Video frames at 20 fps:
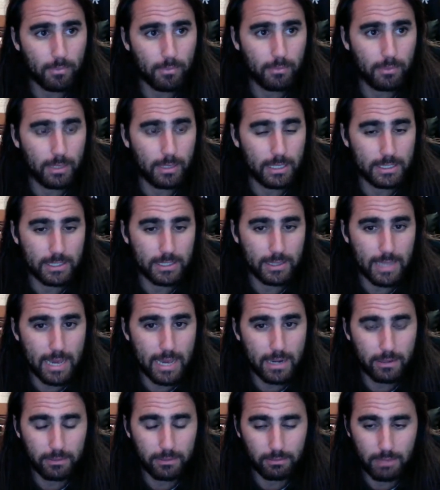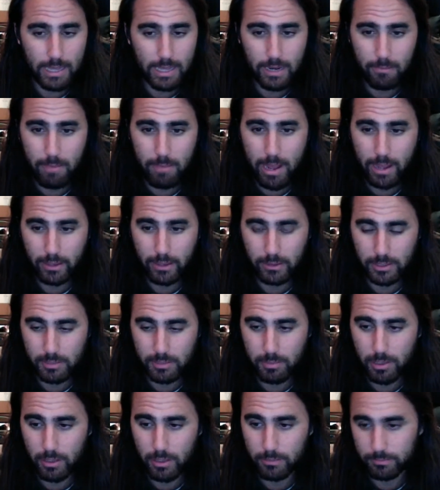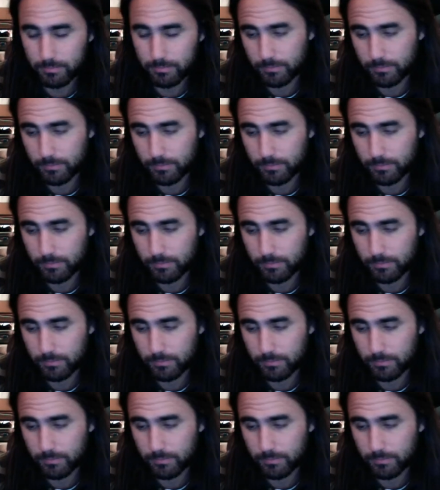and it's a lot of miles, but